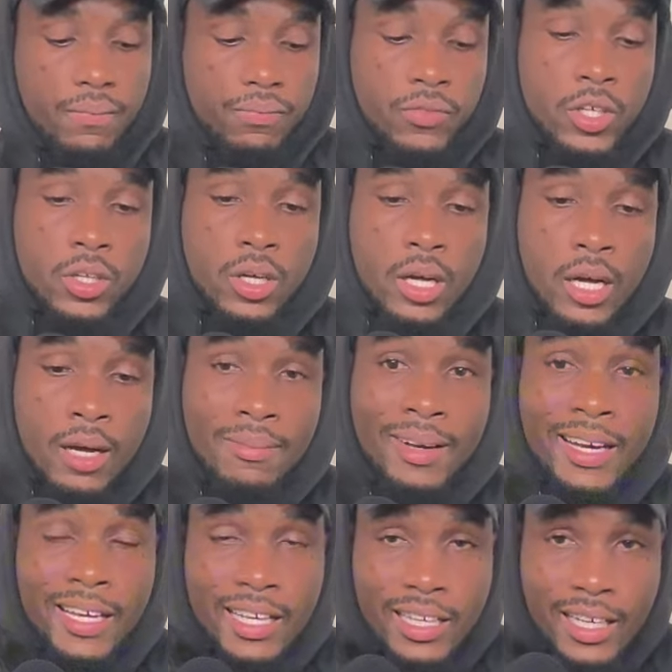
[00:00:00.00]
You know,
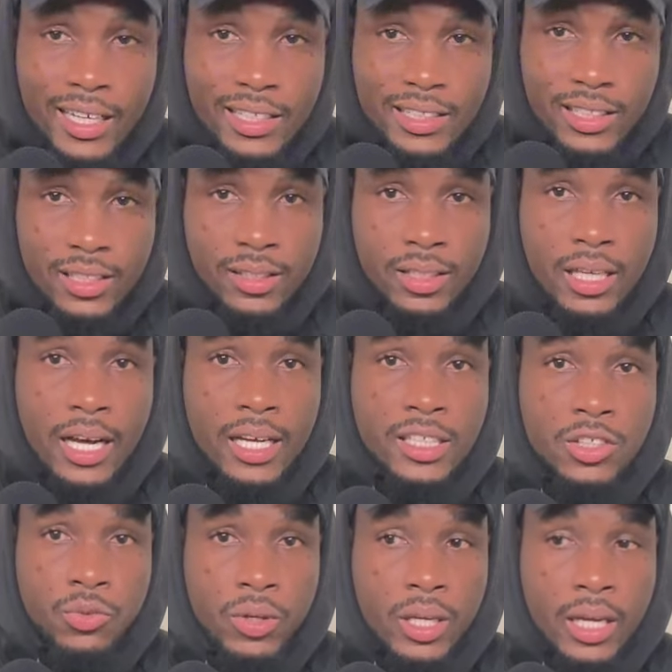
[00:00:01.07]
um Lincoln City
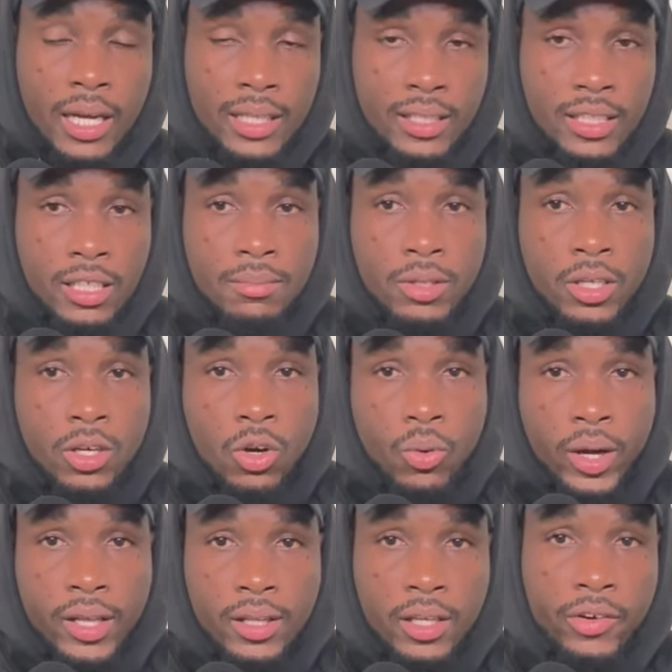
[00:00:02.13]
as well, a team in the
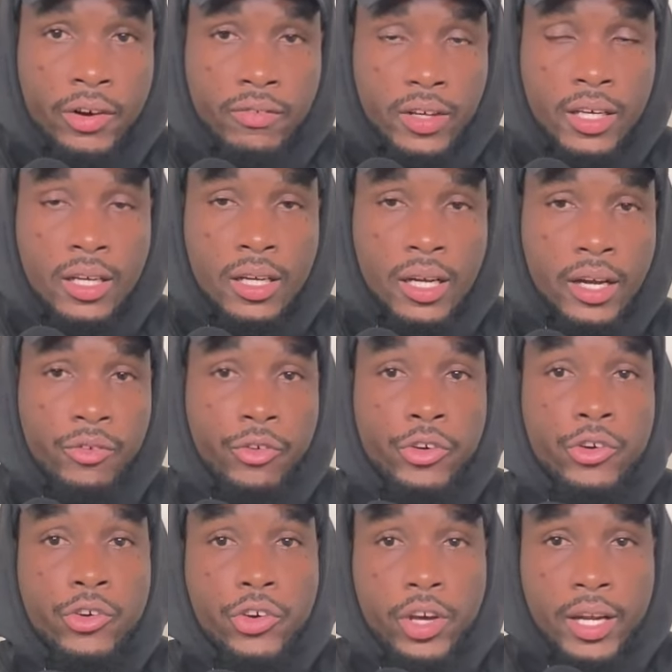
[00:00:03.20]
lower tier of England,
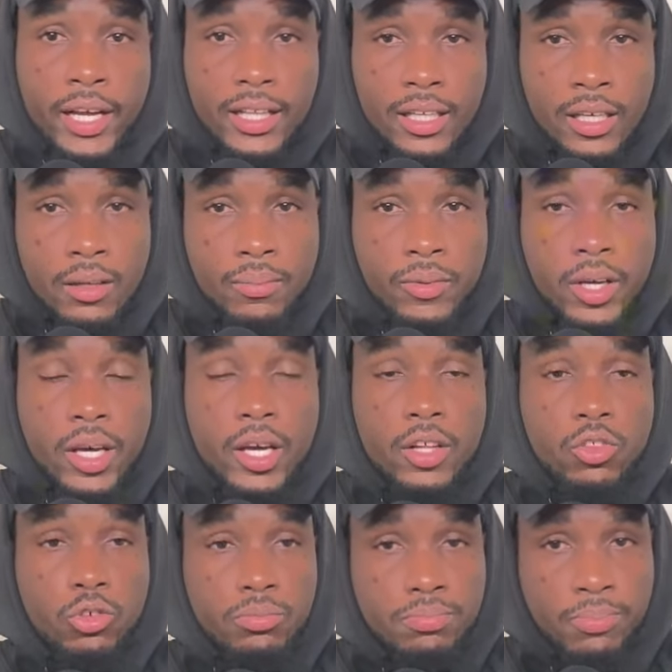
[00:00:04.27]
were looking at him
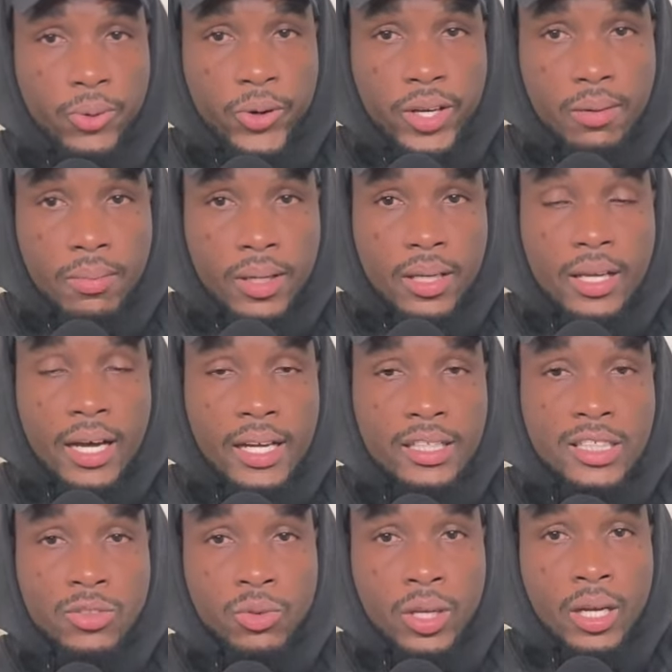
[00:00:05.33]
to bring him in
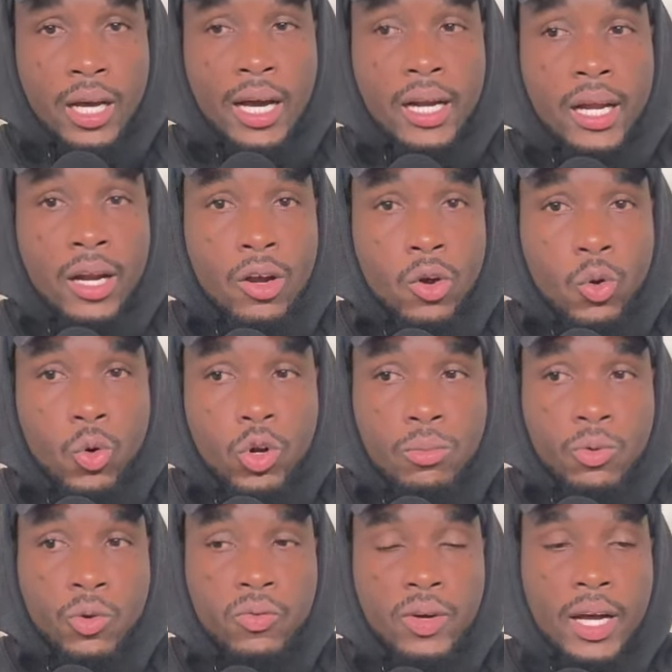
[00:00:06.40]
as well on a loan
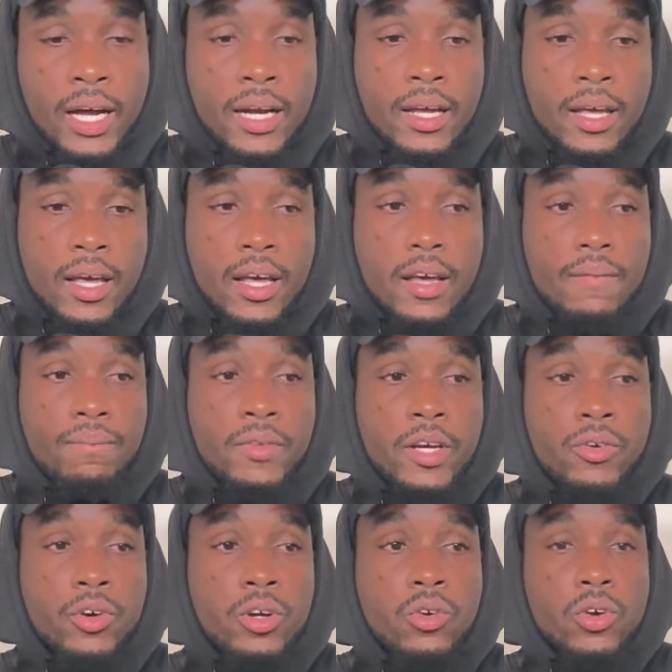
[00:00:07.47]
move, and they
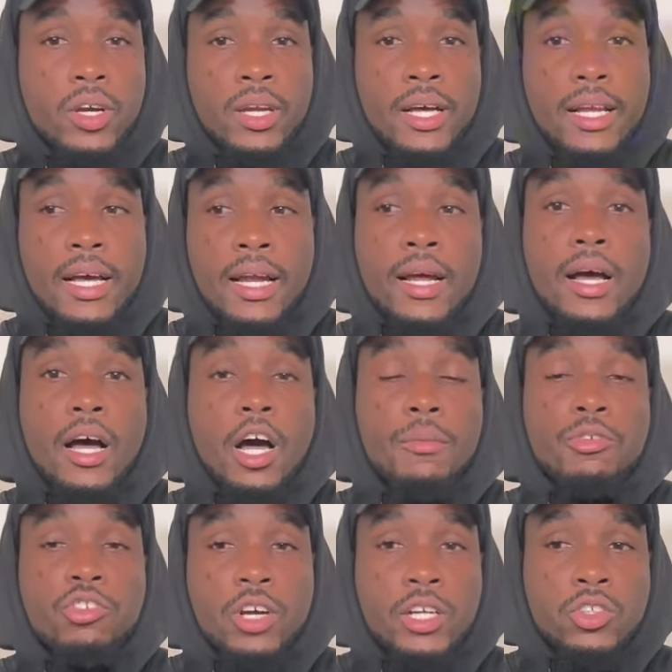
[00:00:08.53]
were looking at other
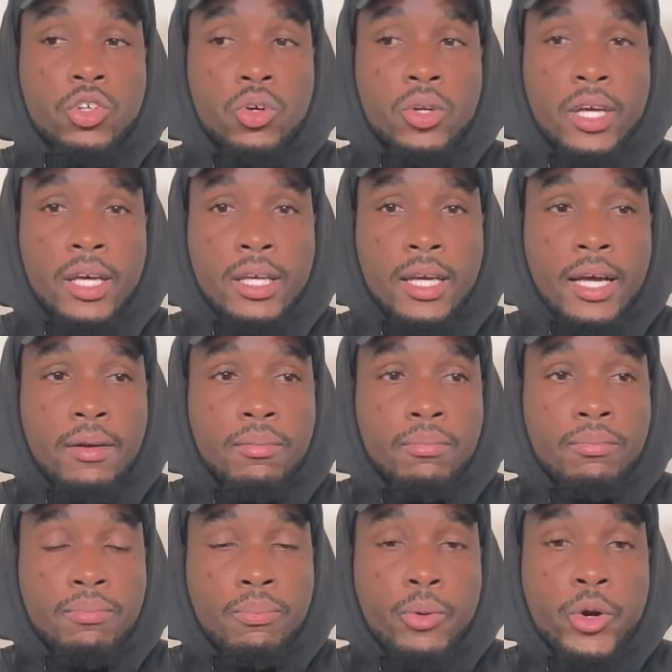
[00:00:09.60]
options how they can
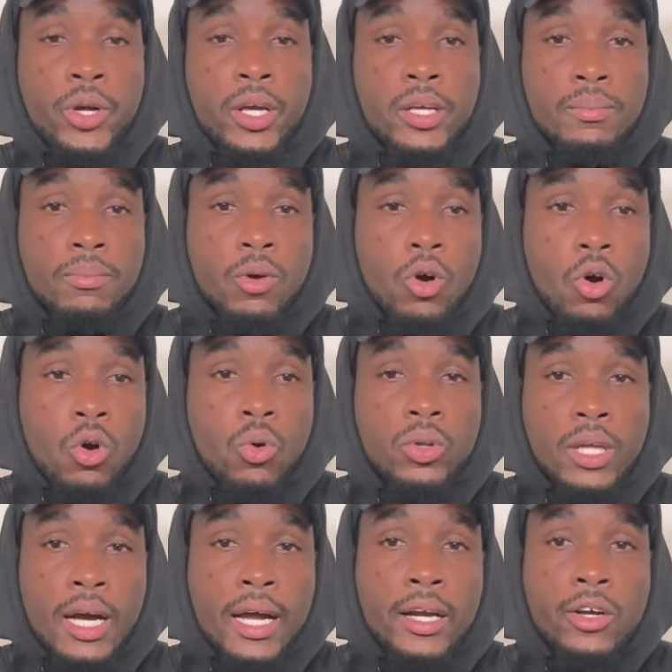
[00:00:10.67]
bring him
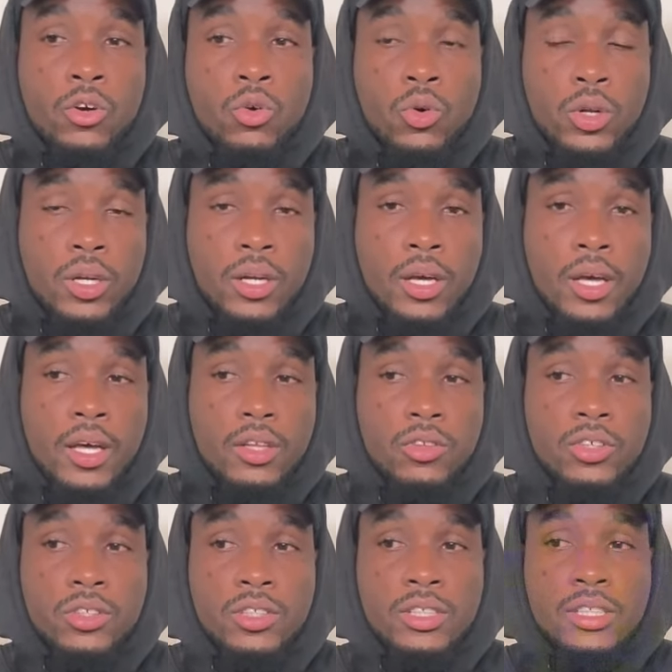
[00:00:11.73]
out on loan
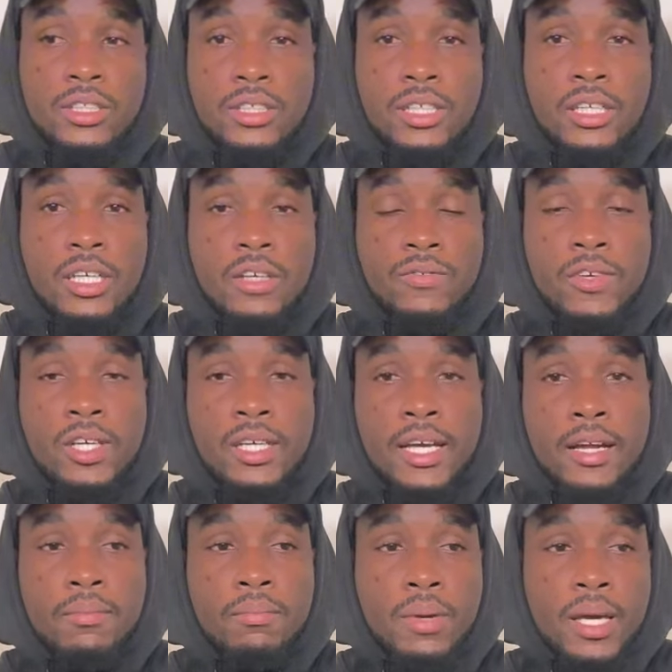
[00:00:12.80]
to see if he
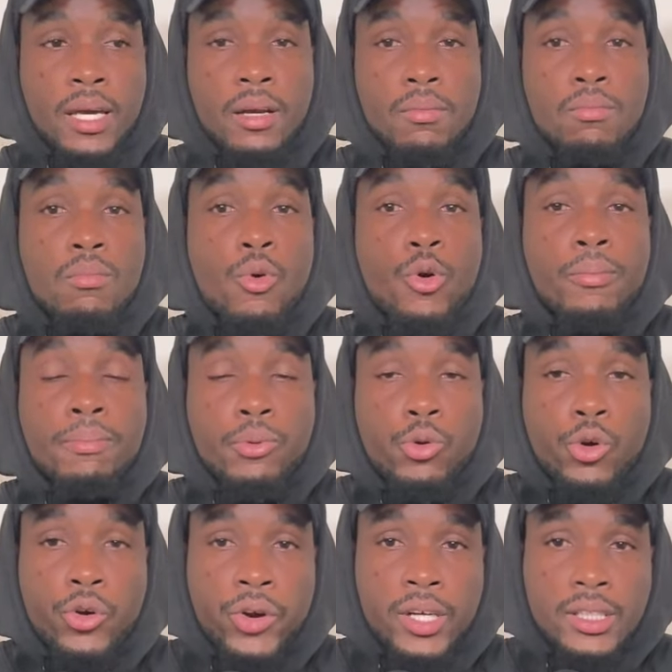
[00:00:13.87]
can make more
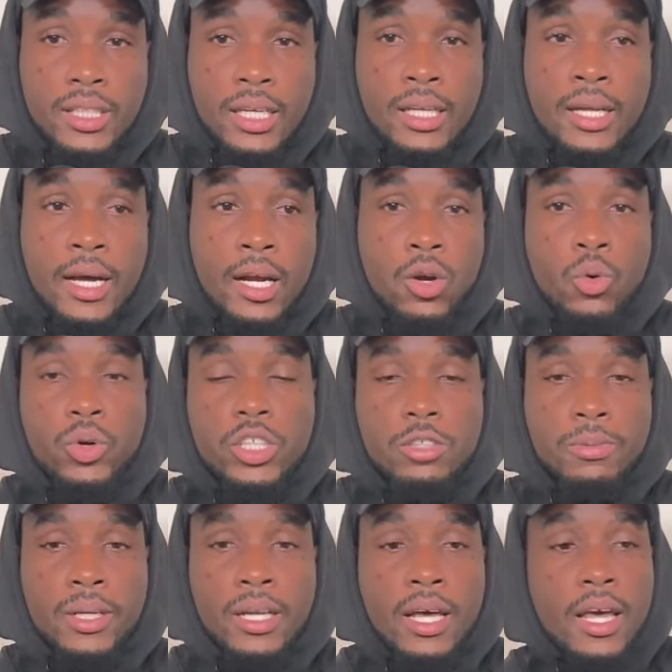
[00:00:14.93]
progress in our loan
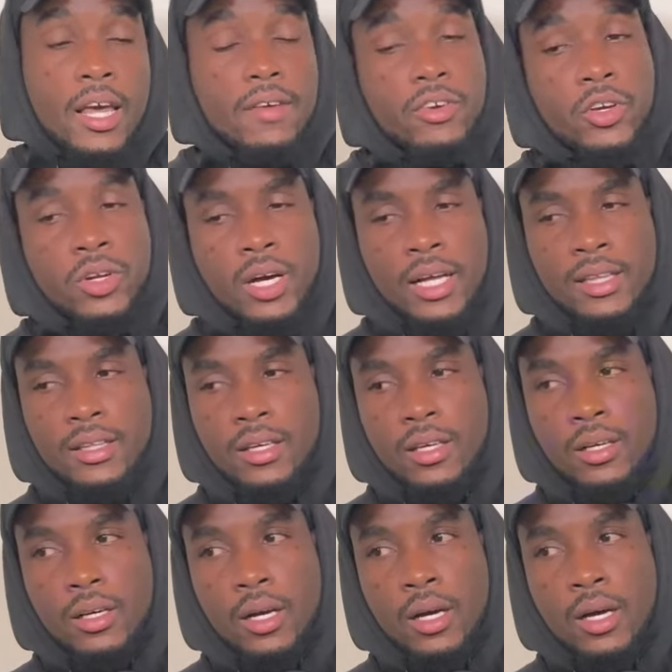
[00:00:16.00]
spell. You know, I
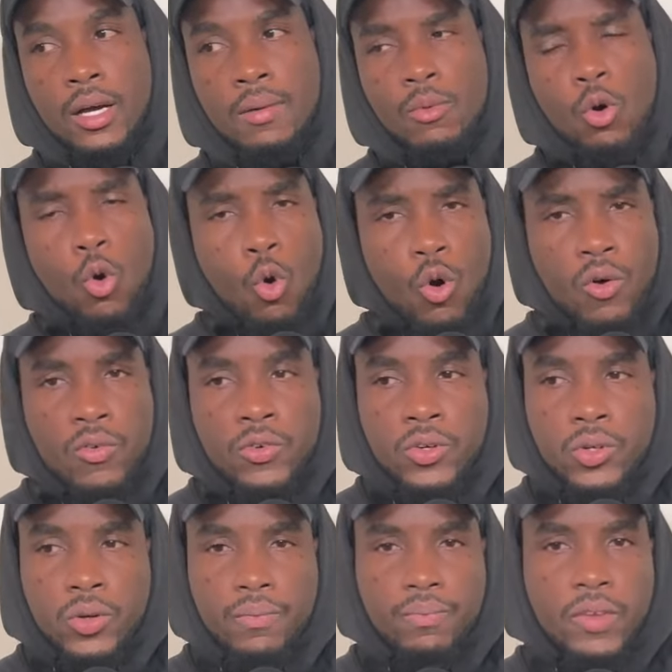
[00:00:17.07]
think um,
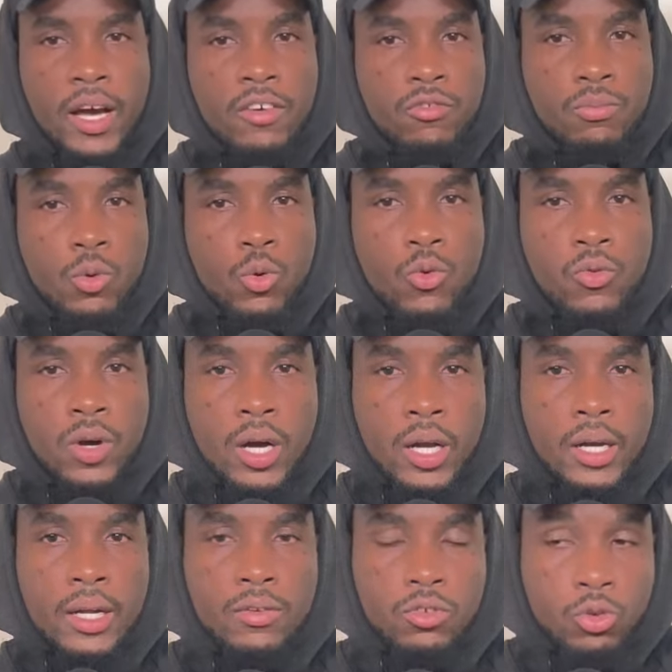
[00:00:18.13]
over I've moved
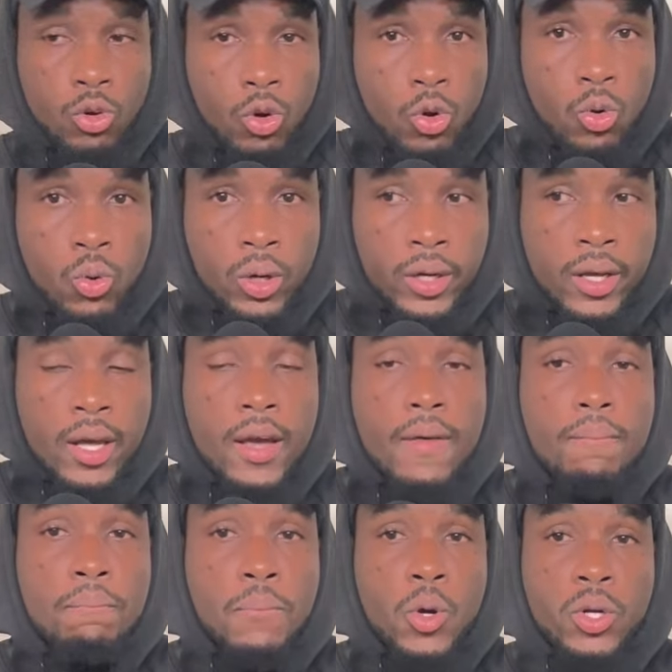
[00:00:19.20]
on to loan,
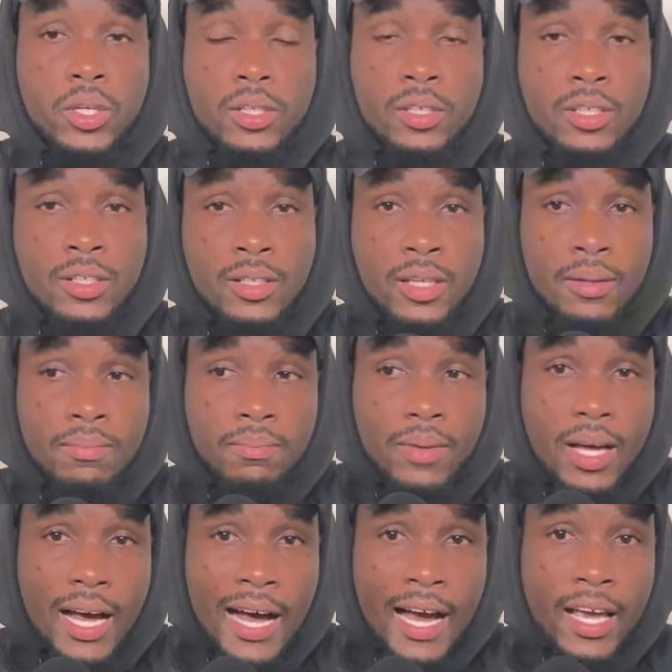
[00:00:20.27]
but the
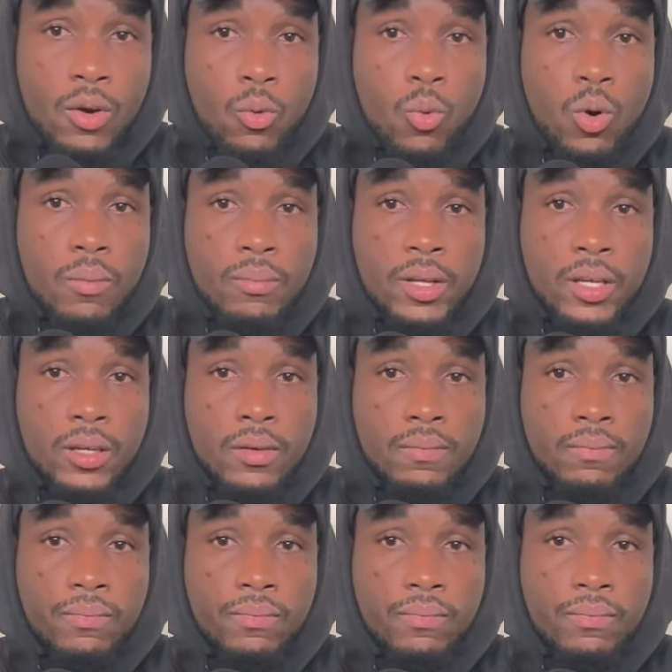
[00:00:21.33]
eye opening